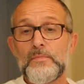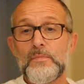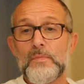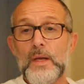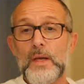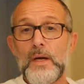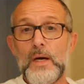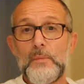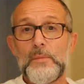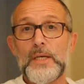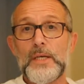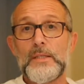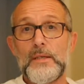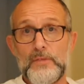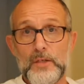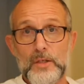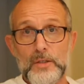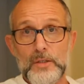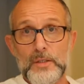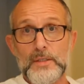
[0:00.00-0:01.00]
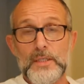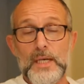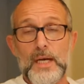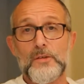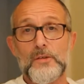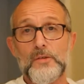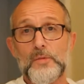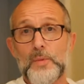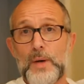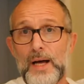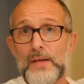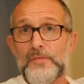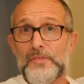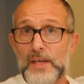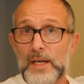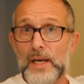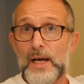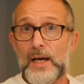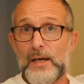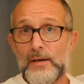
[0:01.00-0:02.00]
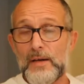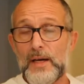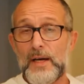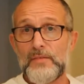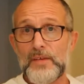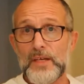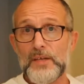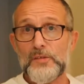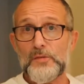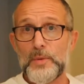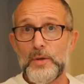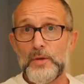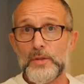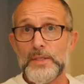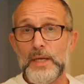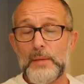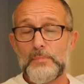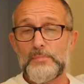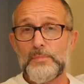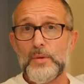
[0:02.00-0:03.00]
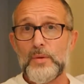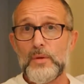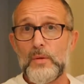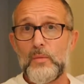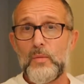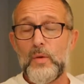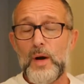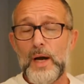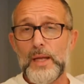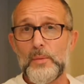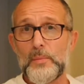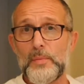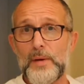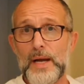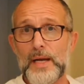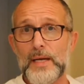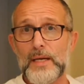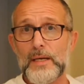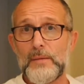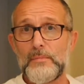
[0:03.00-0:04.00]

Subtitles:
I might have a look at that as well. I think I have explored that book a while back.